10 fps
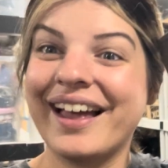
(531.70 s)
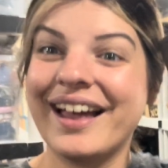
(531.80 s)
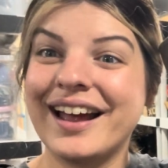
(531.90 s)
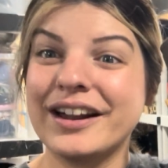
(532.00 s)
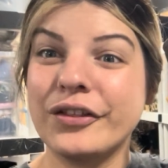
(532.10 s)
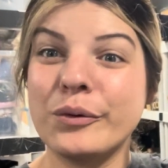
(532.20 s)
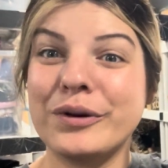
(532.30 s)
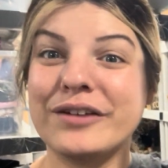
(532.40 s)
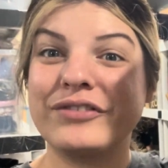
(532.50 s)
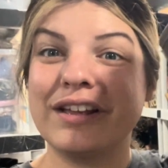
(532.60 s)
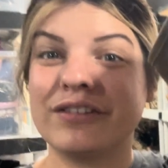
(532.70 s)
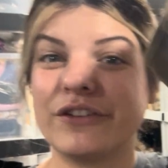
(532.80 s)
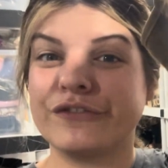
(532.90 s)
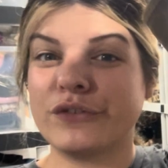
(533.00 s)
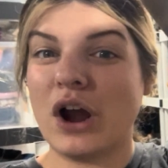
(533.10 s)
Another one of these
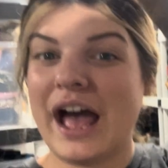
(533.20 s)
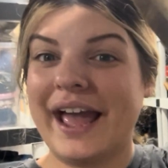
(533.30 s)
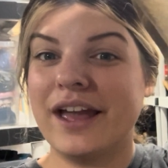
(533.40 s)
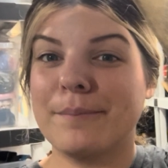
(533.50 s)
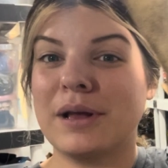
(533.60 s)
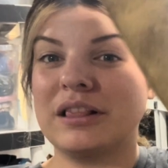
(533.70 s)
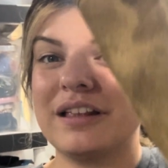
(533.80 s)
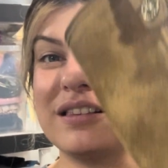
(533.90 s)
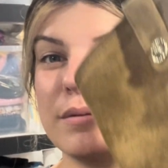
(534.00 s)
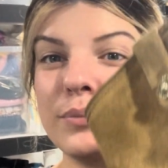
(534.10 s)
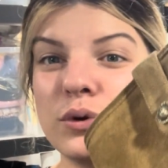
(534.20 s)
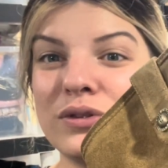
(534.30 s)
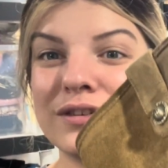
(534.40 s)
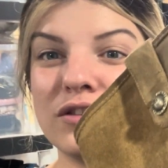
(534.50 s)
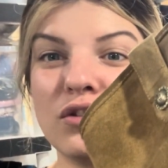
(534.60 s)
Fry Melissa
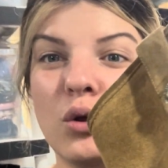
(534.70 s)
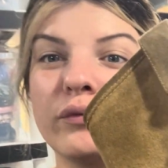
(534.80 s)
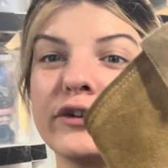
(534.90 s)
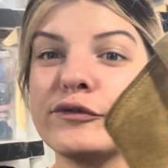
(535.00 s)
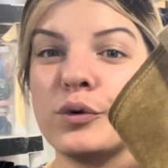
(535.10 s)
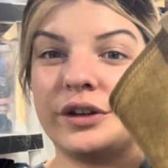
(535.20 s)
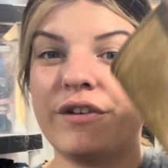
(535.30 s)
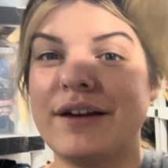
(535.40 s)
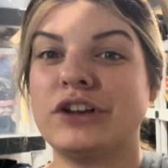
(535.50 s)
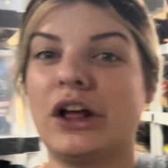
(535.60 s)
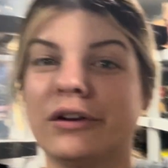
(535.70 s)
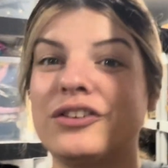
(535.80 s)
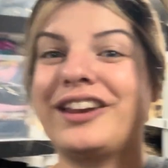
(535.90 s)
boots sold for $45,